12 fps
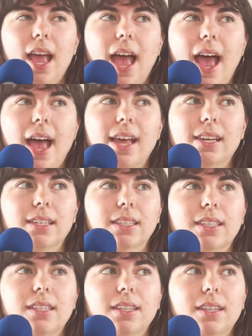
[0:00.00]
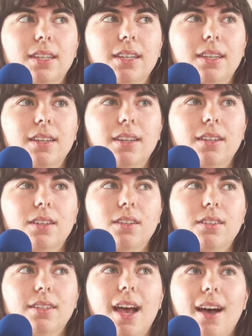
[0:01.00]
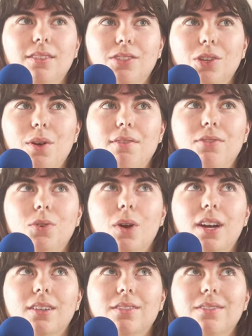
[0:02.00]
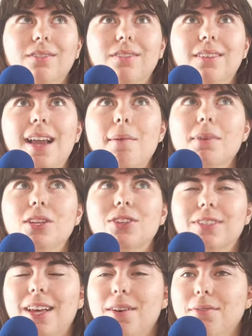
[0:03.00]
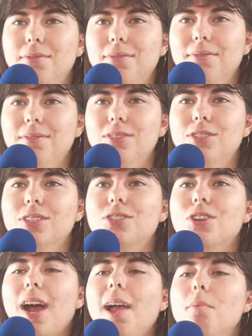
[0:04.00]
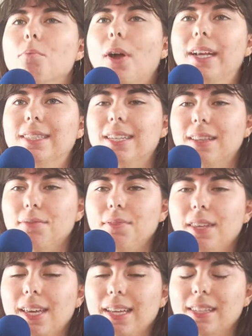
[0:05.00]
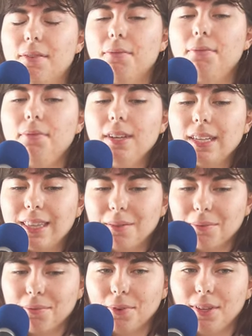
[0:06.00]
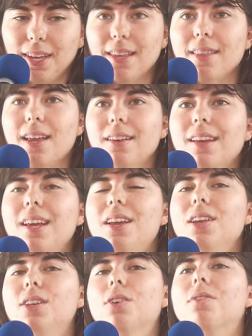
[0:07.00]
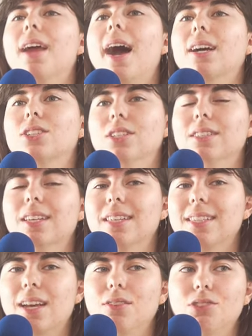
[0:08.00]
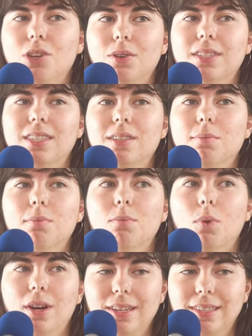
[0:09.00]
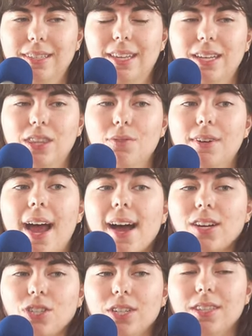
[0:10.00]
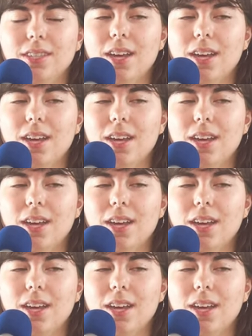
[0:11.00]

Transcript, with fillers: And yeah, so if you are numbing yourself, just try embracing the feelings and feeling them fully, and then your reactions, that's how stoicism works, is the reactions